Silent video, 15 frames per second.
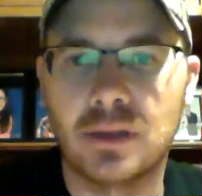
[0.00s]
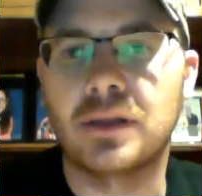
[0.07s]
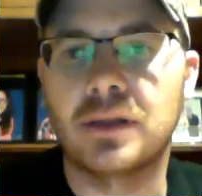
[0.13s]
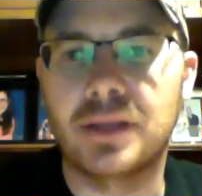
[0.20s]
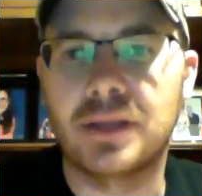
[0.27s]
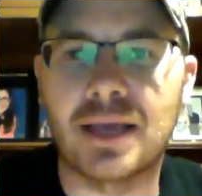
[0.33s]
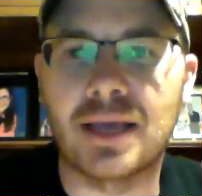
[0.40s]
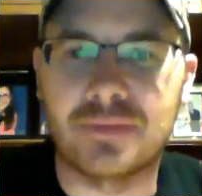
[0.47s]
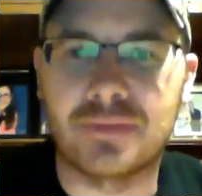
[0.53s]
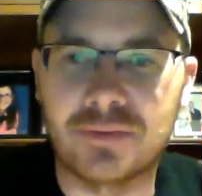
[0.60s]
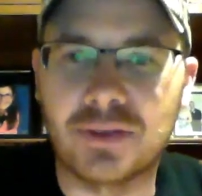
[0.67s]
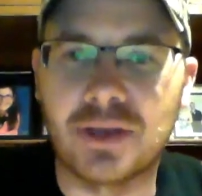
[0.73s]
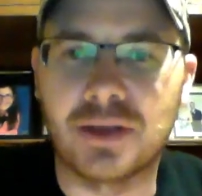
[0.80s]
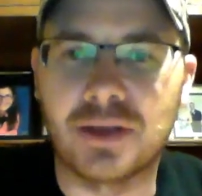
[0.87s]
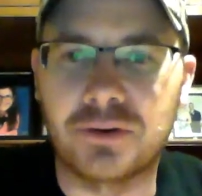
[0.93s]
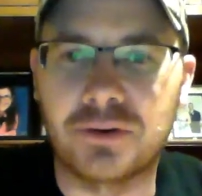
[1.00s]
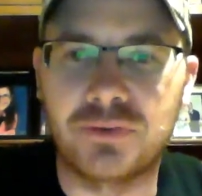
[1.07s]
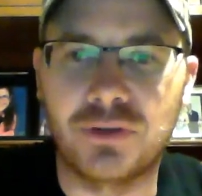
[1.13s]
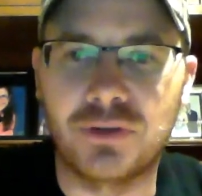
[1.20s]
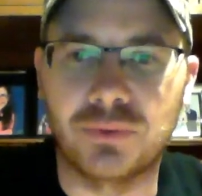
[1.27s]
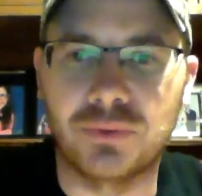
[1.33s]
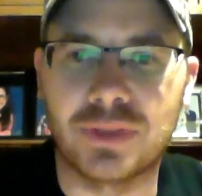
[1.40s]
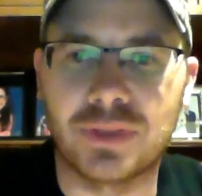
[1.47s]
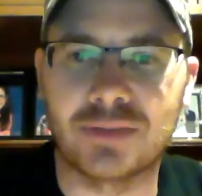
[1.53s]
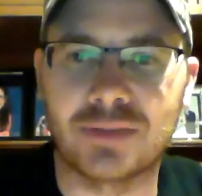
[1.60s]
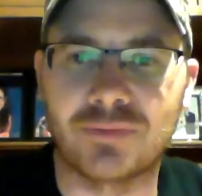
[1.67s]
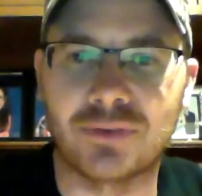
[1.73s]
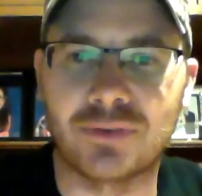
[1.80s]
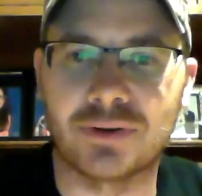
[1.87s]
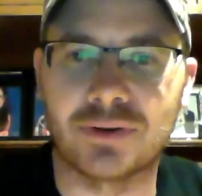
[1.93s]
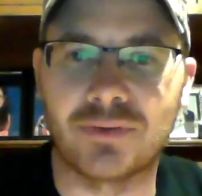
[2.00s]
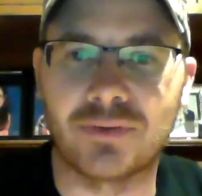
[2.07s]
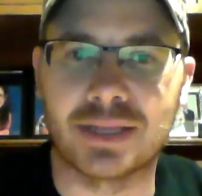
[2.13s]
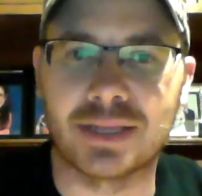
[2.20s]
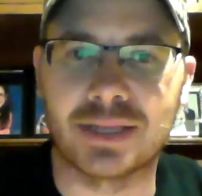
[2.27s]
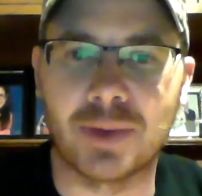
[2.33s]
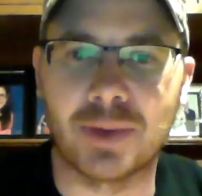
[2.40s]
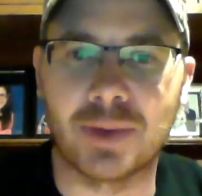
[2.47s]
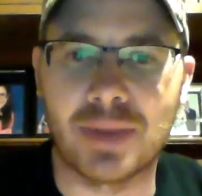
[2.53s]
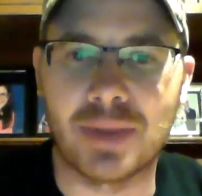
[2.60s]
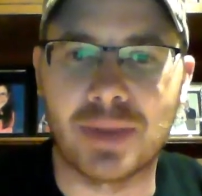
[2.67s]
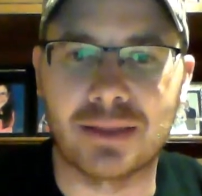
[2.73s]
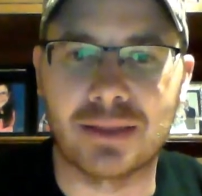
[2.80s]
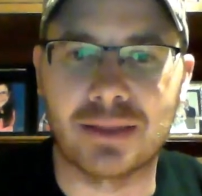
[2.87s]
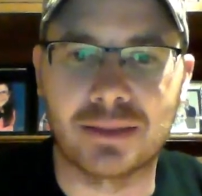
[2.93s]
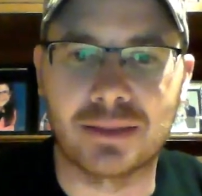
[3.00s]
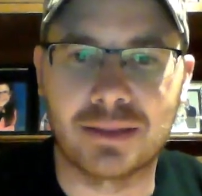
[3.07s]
Yes, Gunner, 2. Thanks for correcting my math.